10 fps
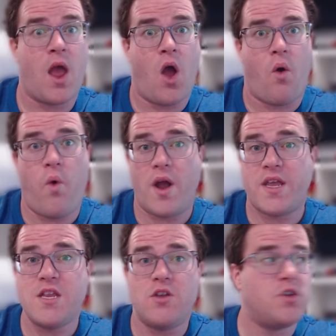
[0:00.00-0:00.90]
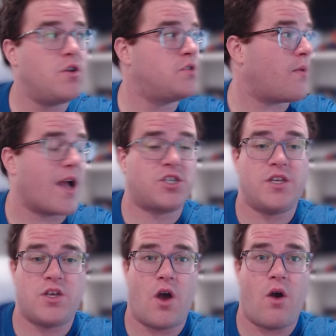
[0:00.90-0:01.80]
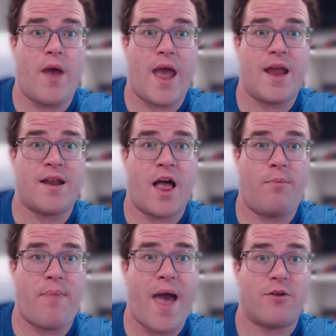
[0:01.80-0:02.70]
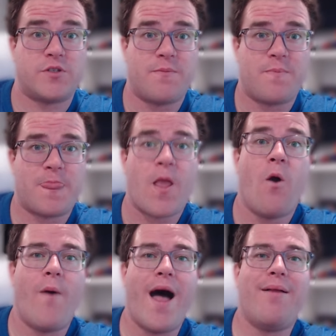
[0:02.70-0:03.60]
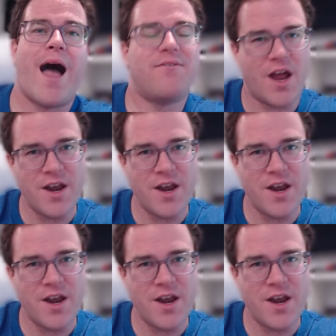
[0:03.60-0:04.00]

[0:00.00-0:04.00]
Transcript: what can you do to actually go and help out? Well, I've done a